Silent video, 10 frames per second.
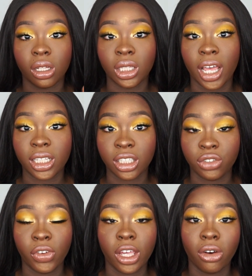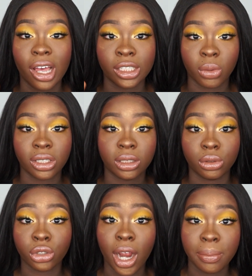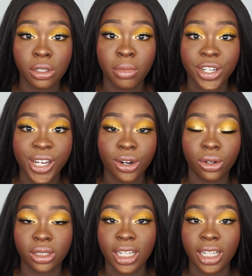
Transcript: like this video as well as subscribe to my channel